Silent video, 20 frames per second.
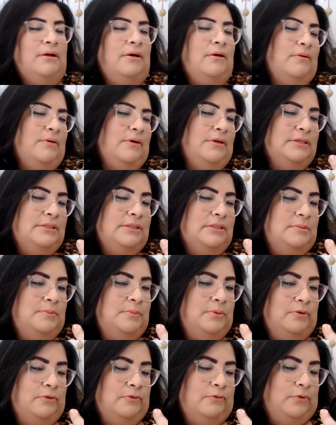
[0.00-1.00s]
oh, this is
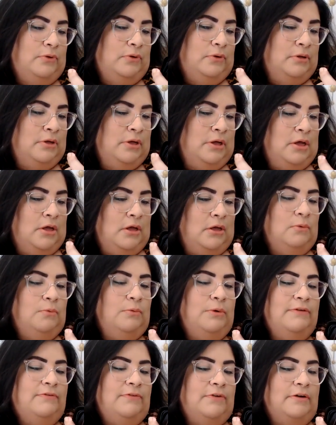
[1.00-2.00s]
beautiful,
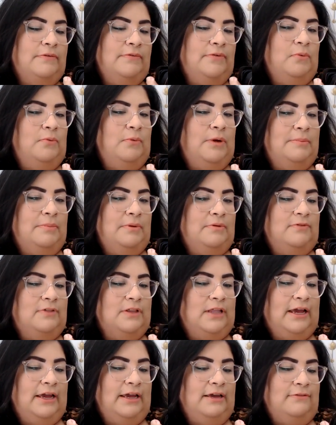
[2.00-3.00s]
Weaver of the Web of
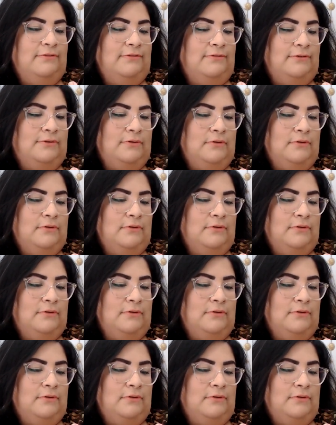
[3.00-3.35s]
Life.